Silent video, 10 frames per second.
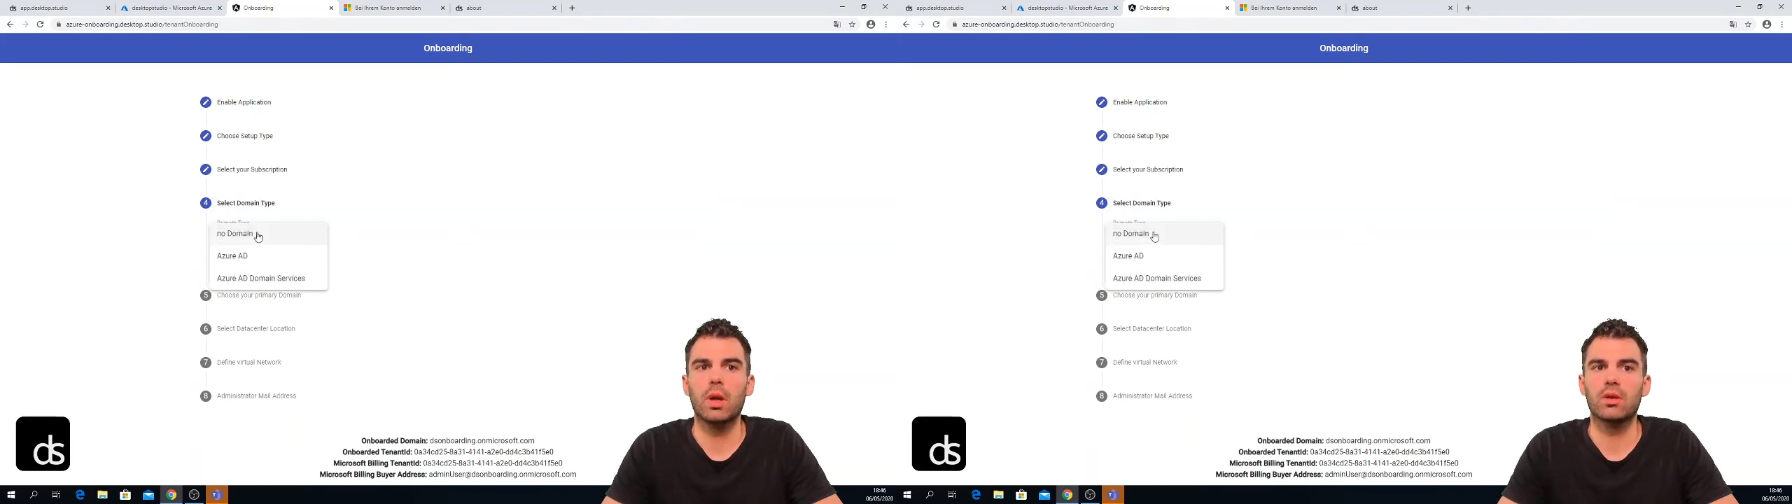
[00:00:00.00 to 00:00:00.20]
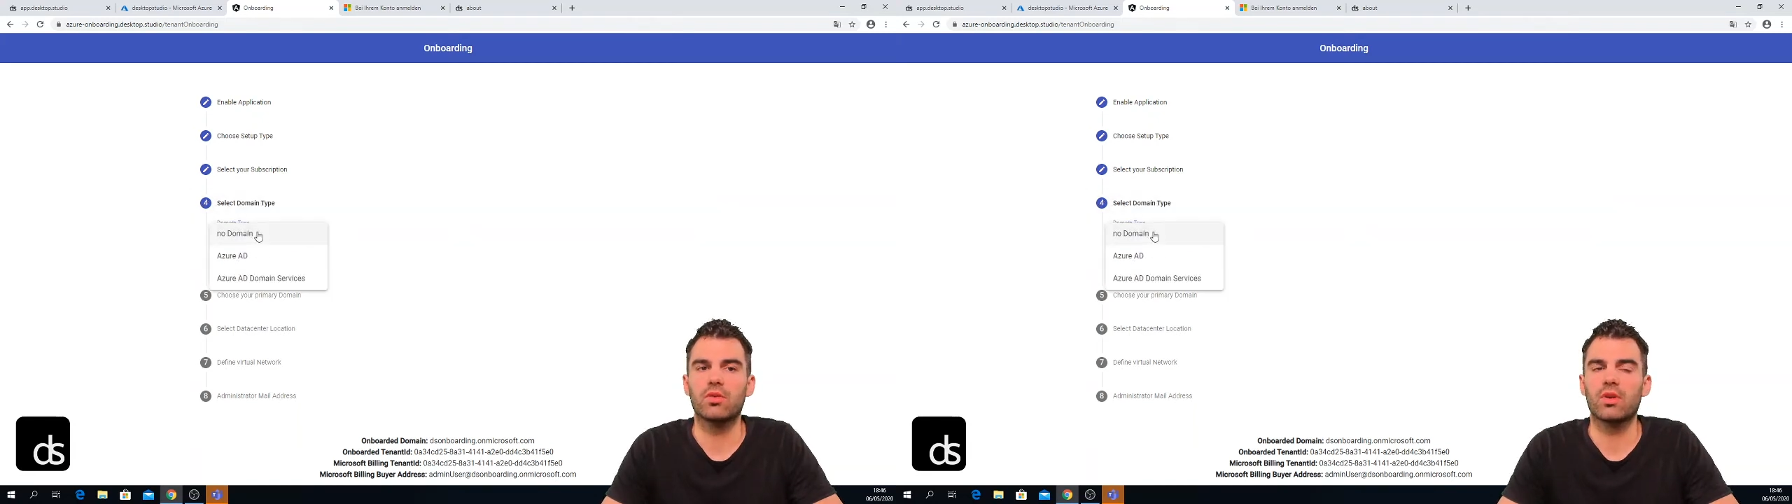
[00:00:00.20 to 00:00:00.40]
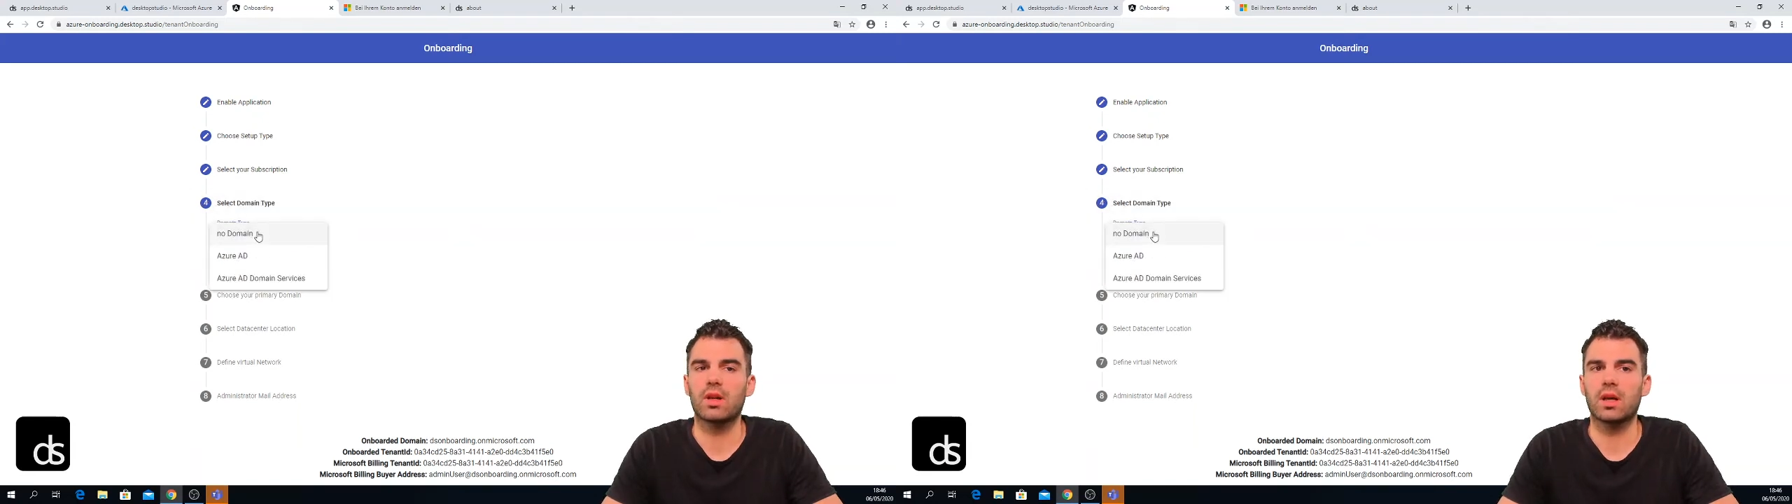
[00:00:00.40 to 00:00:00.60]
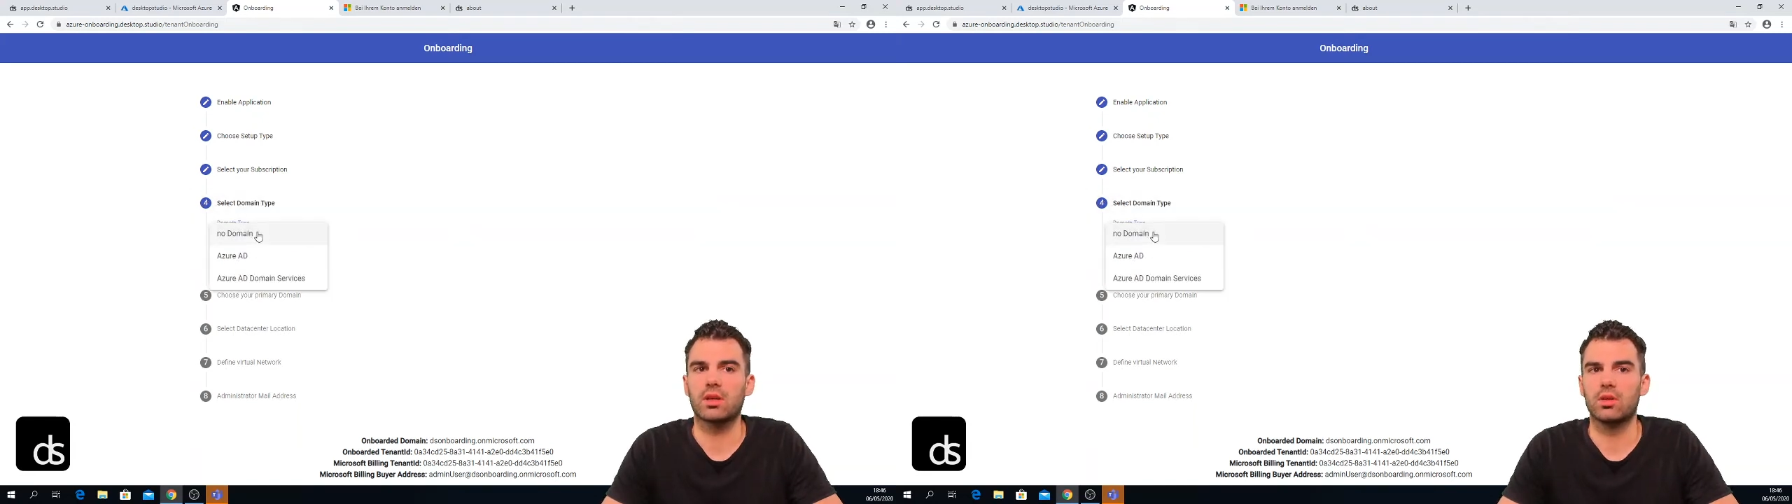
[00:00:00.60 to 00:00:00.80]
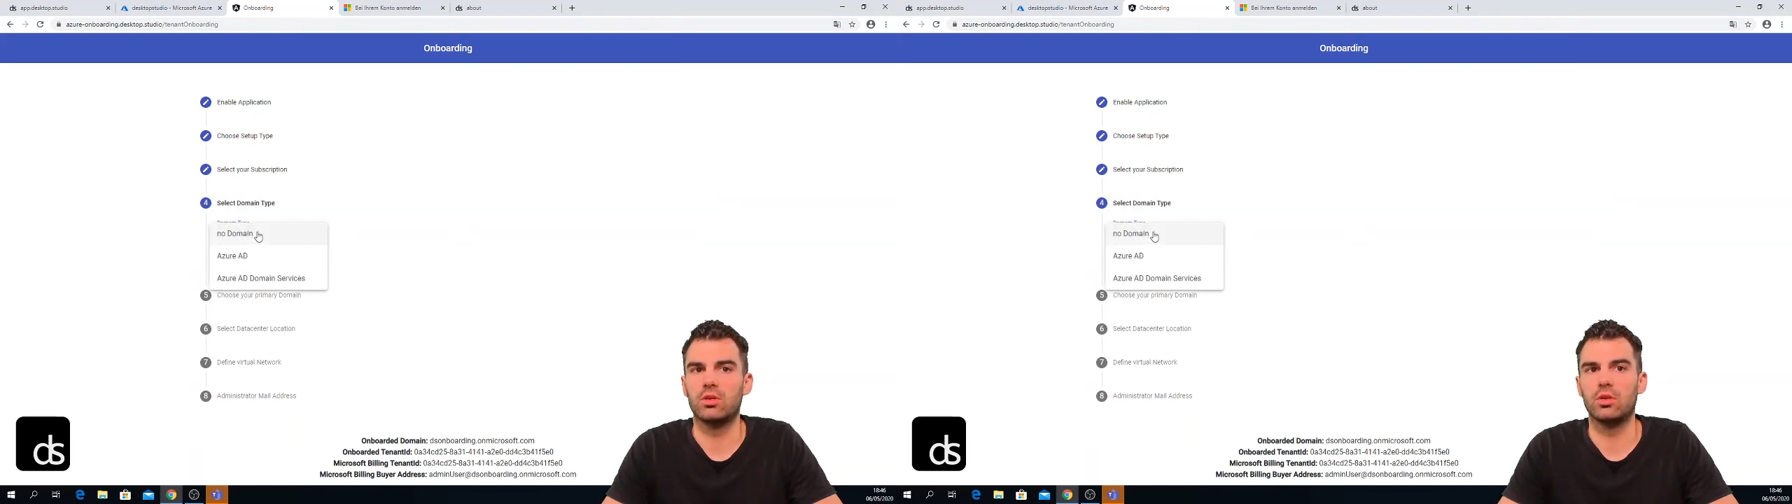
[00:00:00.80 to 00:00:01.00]
select
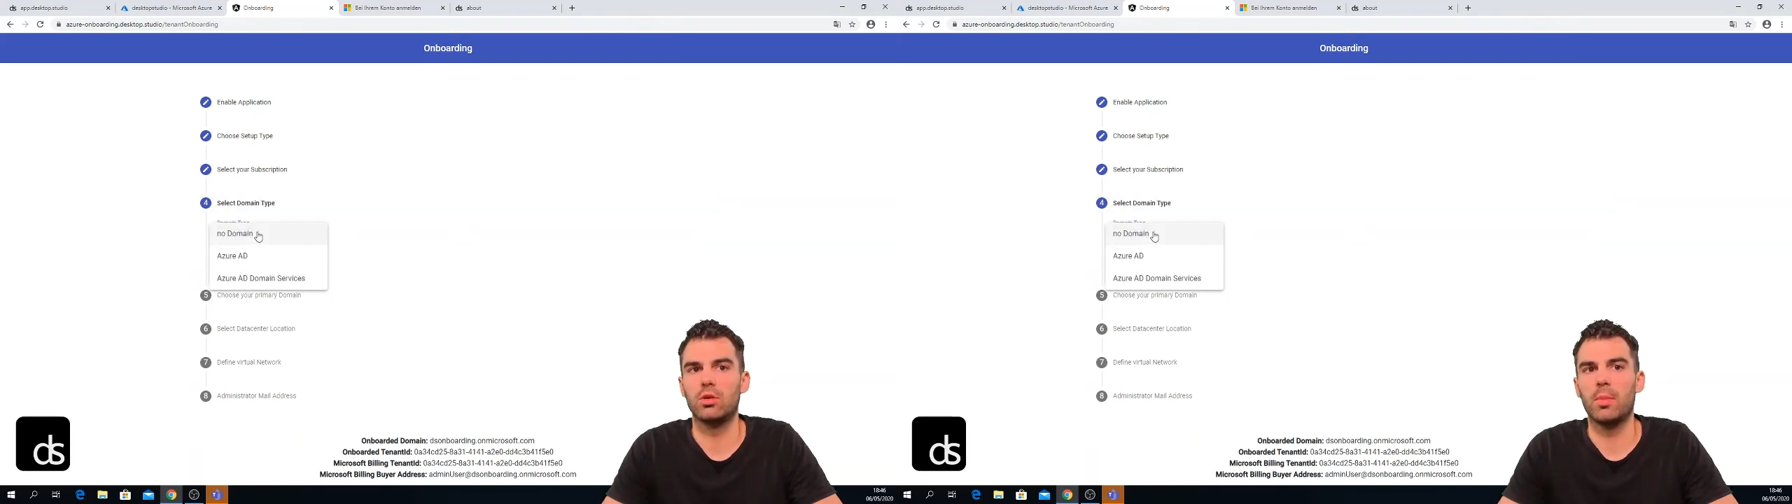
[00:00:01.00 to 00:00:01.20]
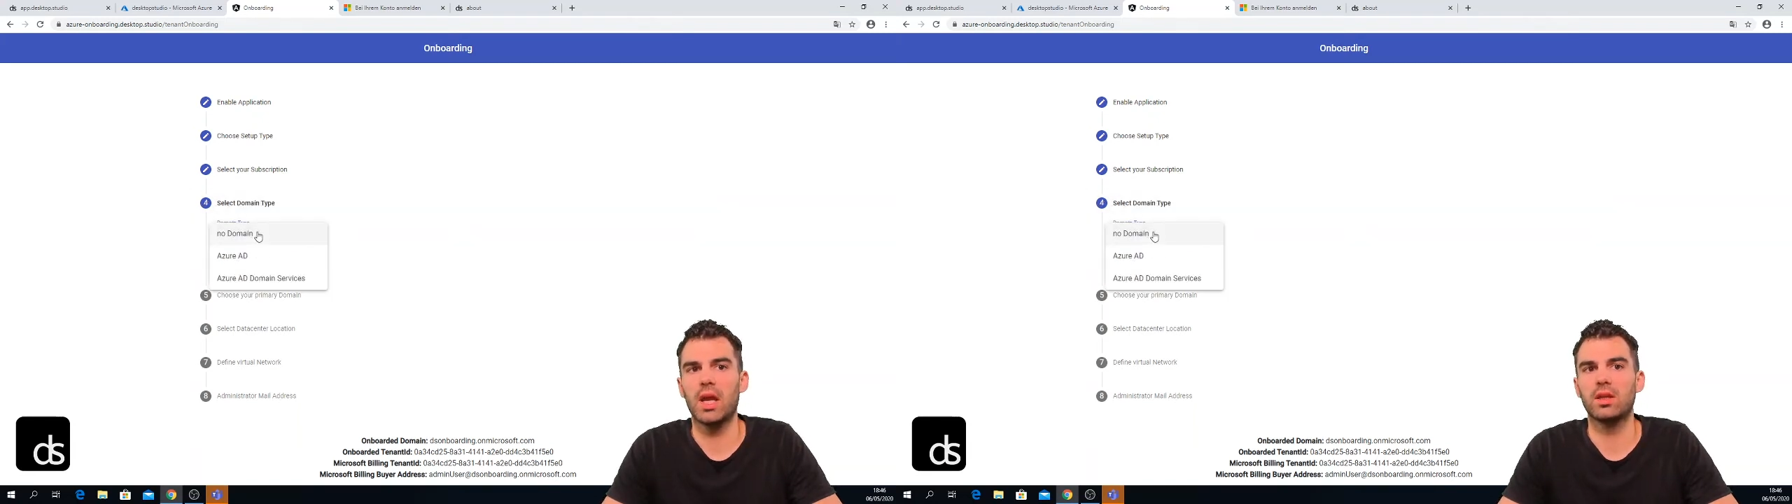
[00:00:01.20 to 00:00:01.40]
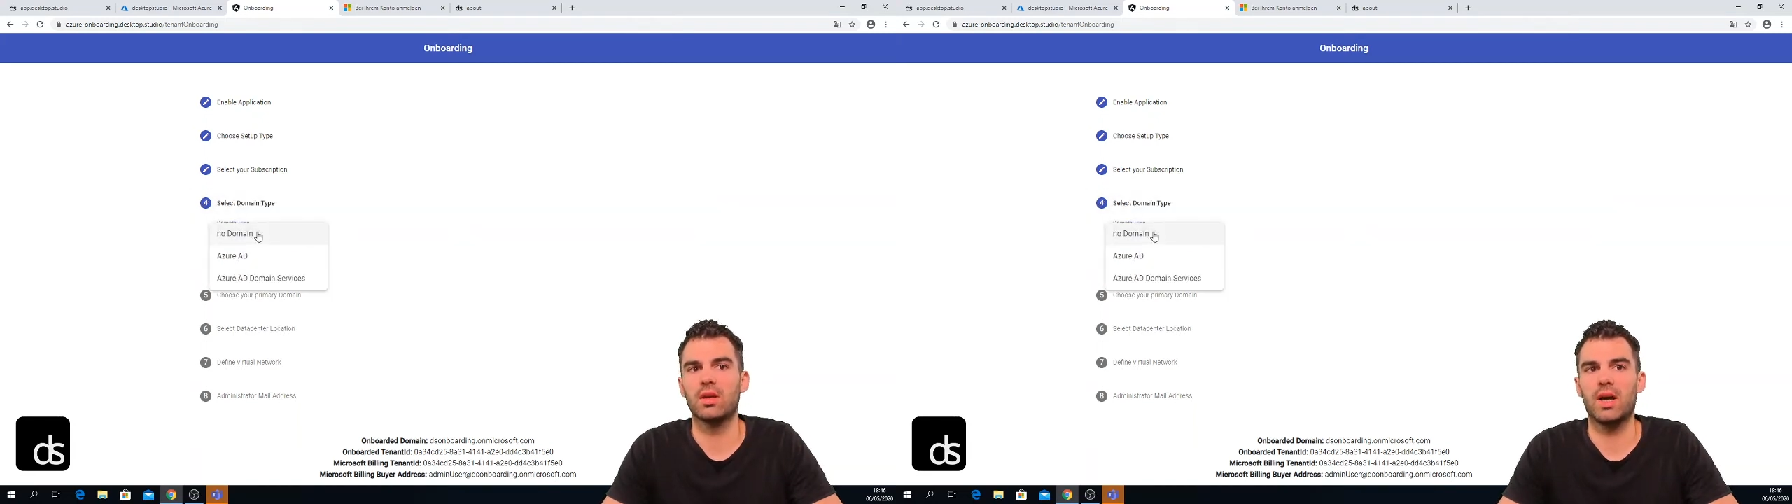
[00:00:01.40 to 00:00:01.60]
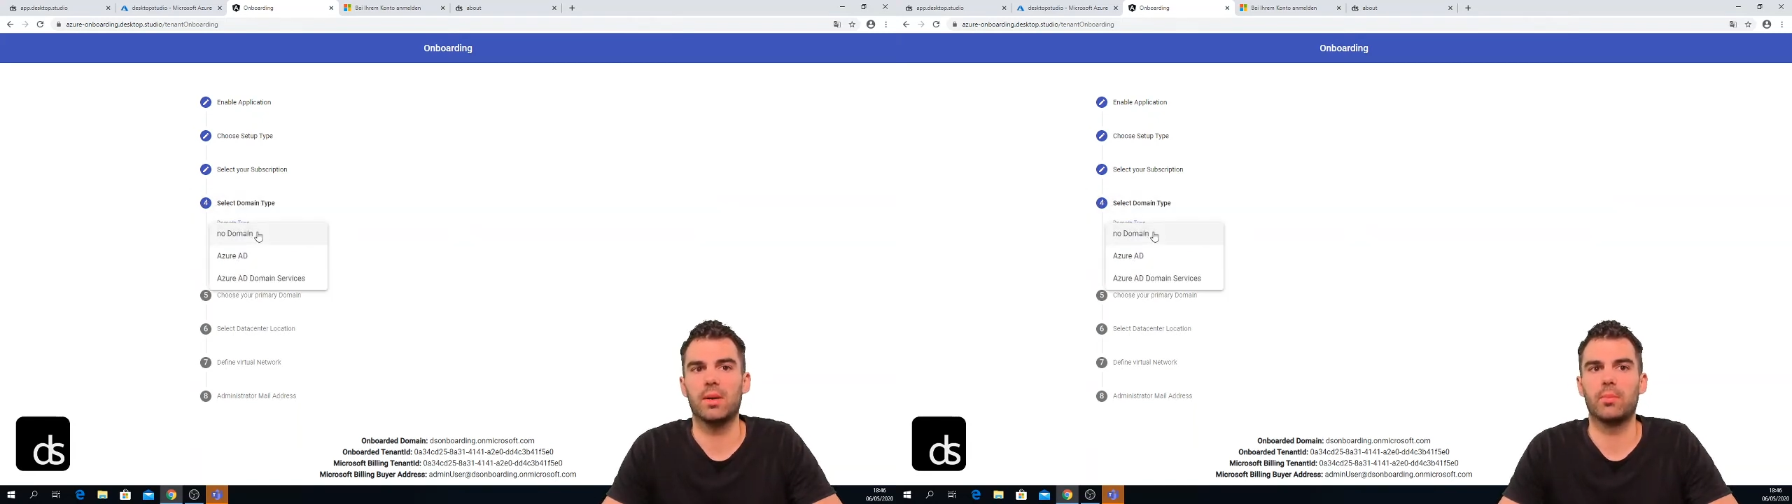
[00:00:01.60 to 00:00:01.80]
the domain type.